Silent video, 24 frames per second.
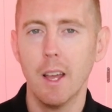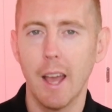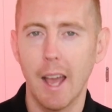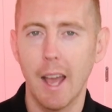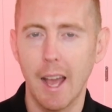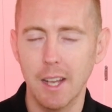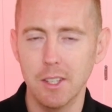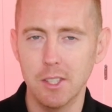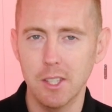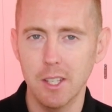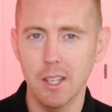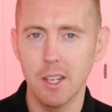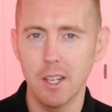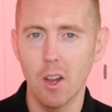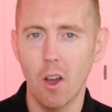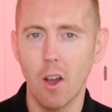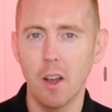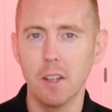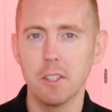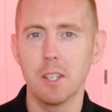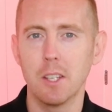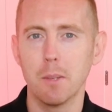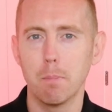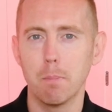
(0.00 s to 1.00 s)
as a
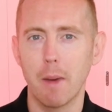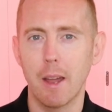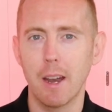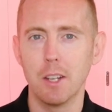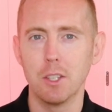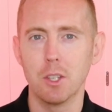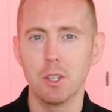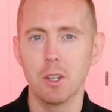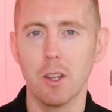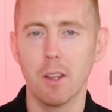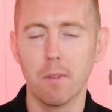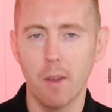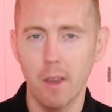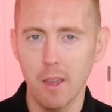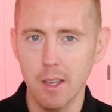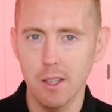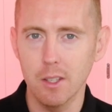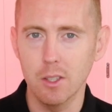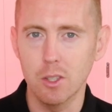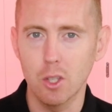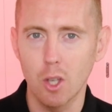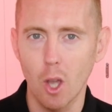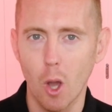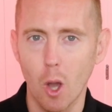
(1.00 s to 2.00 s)
United manager if he
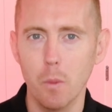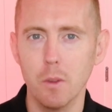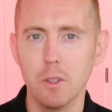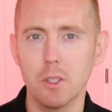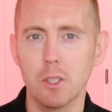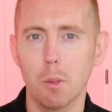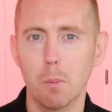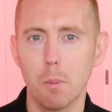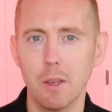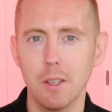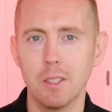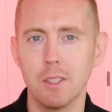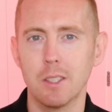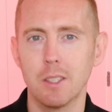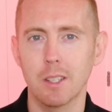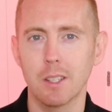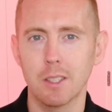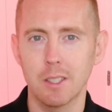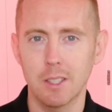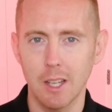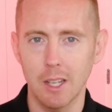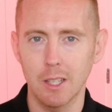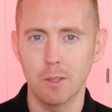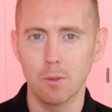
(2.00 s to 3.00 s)
is going to be
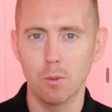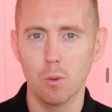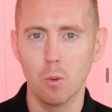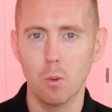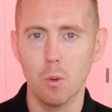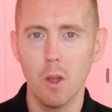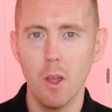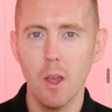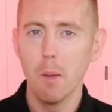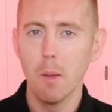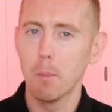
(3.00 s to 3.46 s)
successful,